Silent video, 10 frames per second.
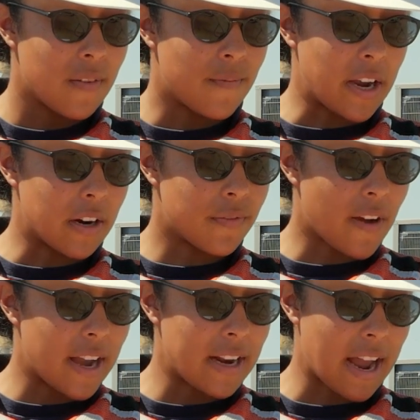
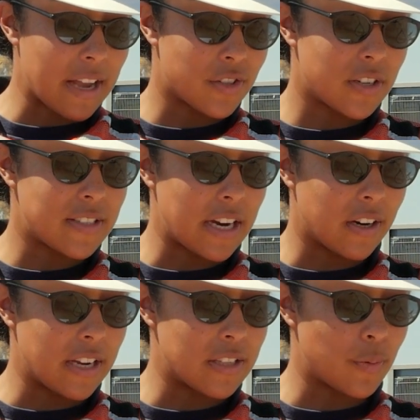verified hazardous
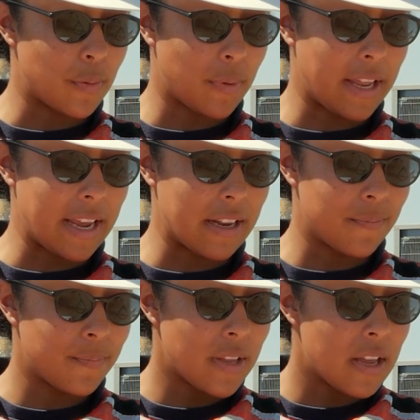areas with
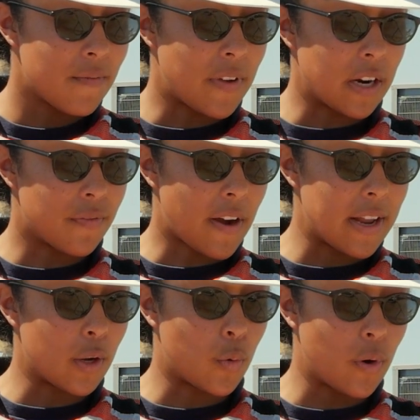plan,
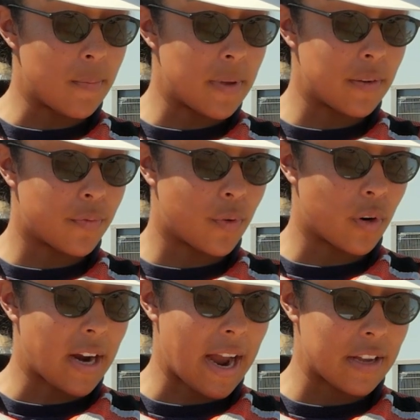verified equipment
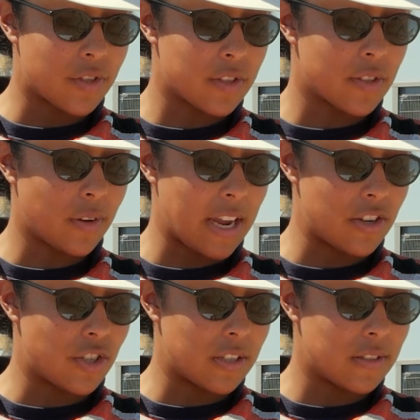for hazardous
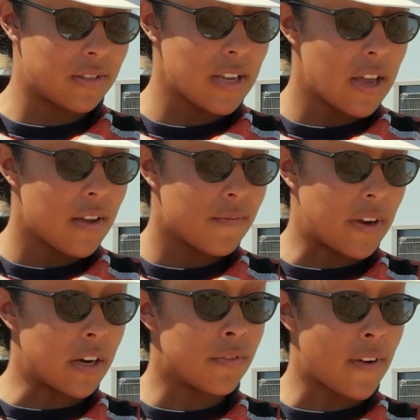locations,
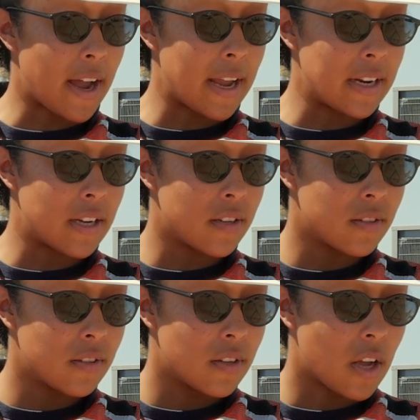verified
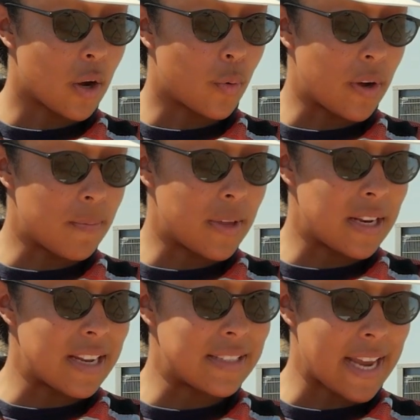equipment
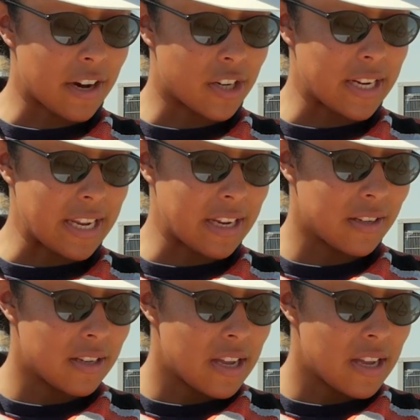integrity,